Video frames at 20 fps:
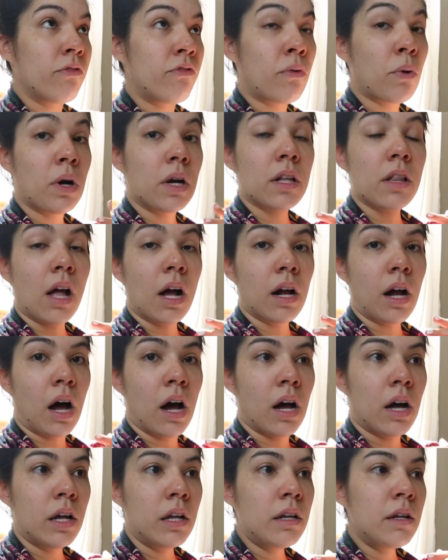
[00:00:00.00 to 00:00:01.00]
four o'clock
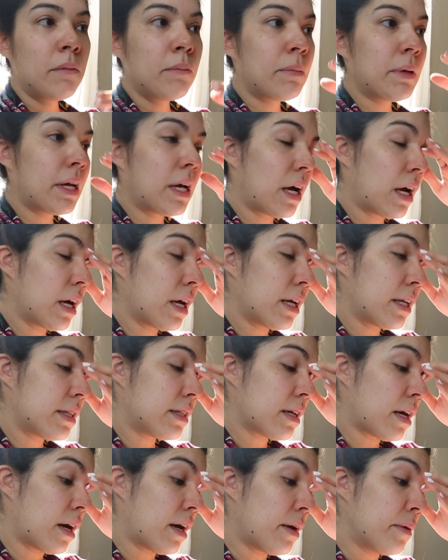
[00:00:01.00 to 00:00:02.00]
on
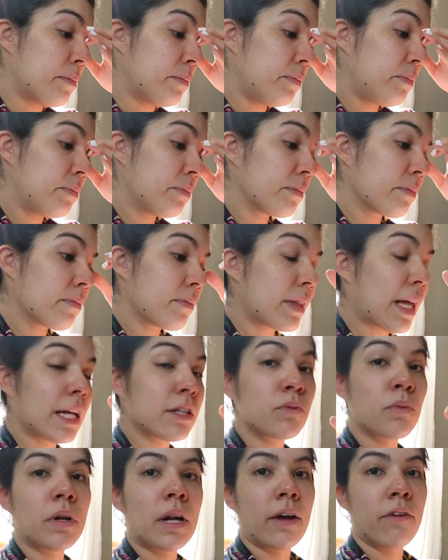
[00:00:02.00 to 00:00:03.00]
because um,
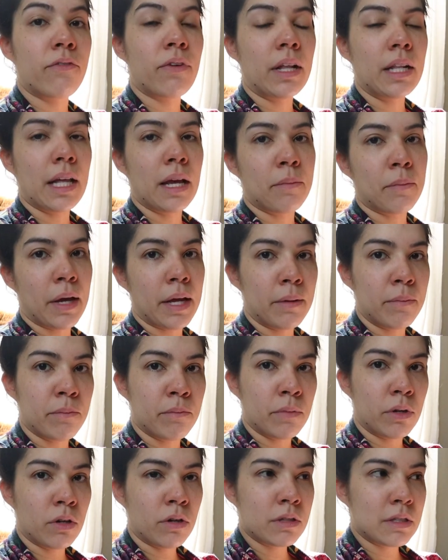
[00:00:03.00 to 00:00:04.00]
that's when I felt like my
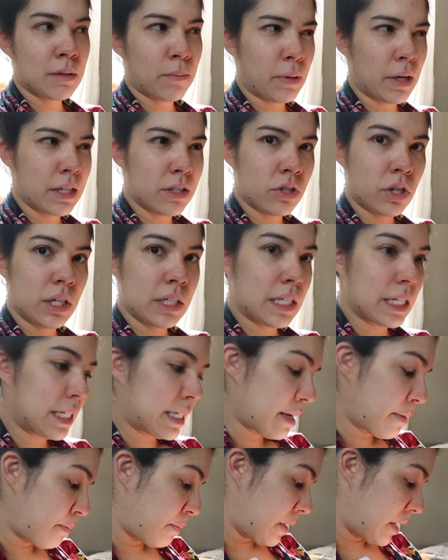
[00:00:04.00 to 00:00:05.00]
milk supply started to
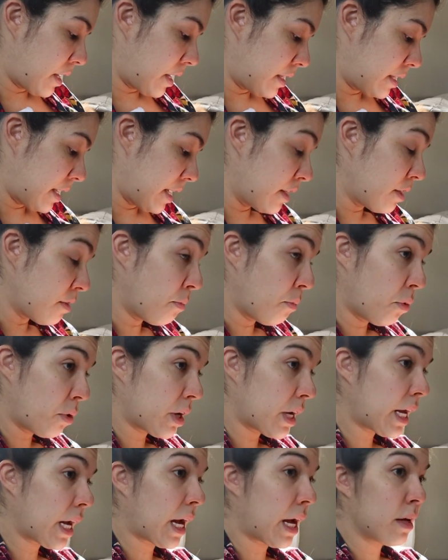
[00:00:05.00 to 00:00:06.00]
dip because in the
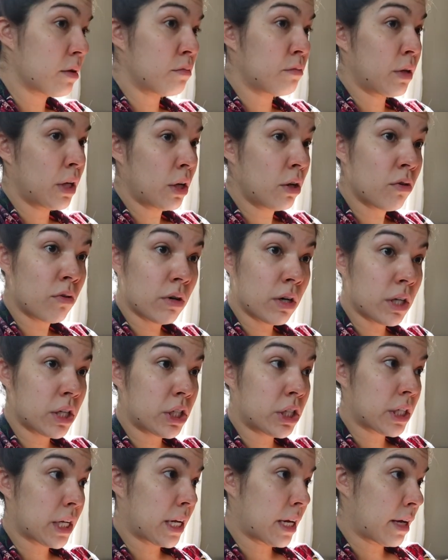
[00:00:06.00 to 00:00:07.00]
morning I'm
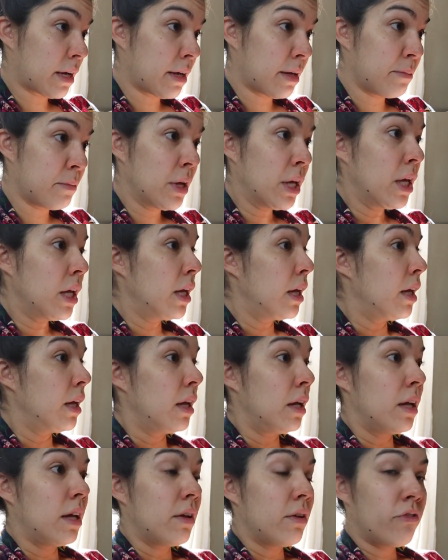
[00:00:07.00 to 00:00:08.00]
engorged and I'm
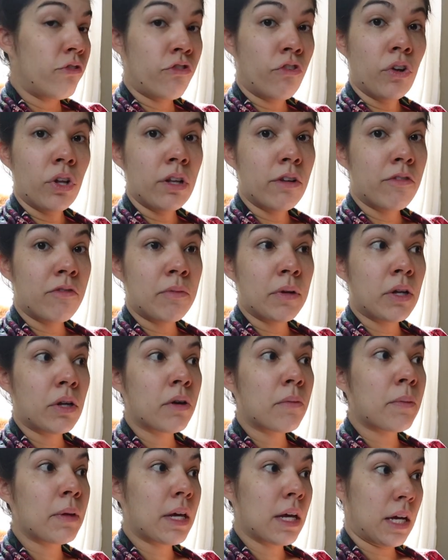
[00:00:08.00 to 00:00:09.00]
full of
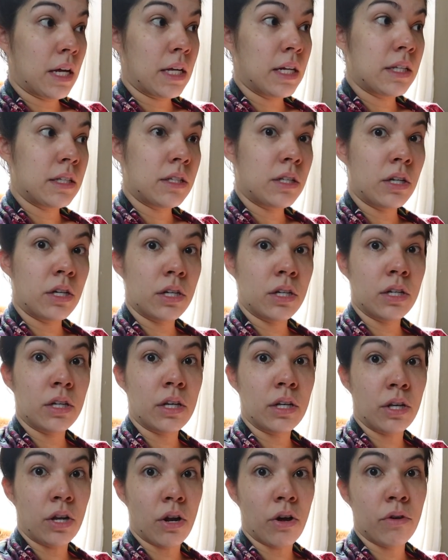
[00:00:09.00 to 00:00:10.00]
milk because,
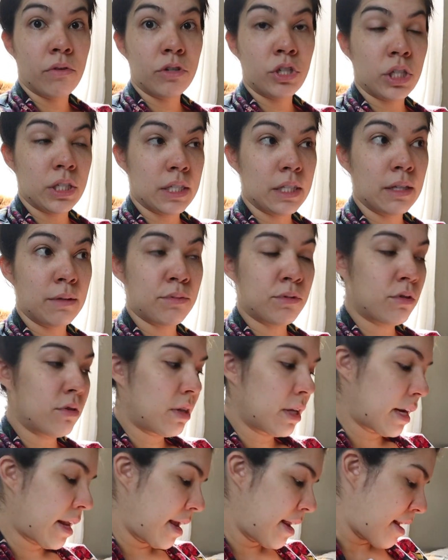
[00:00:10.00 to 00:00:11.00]
you know, she sleeps through
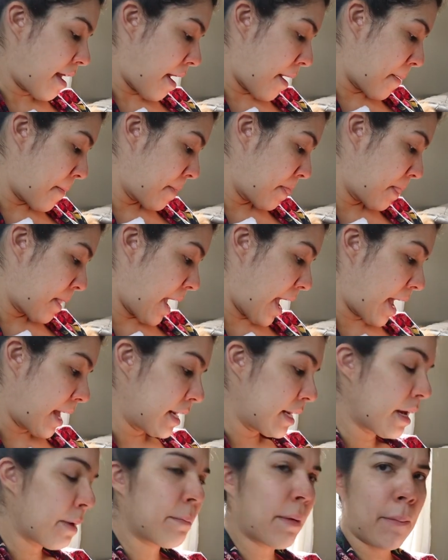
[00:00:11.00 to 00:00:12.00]
the night now.
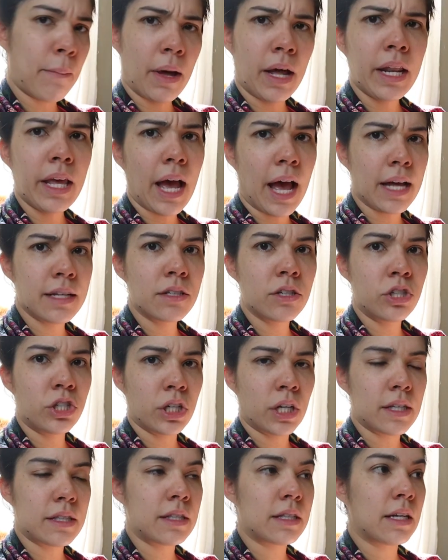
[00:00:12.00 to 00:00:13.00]
And my body has
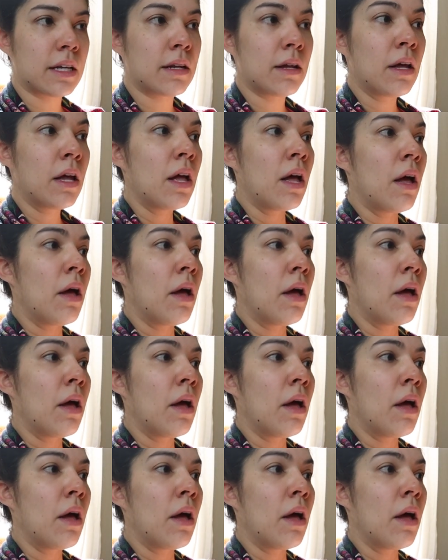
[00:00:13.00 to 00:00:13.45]
adjusted,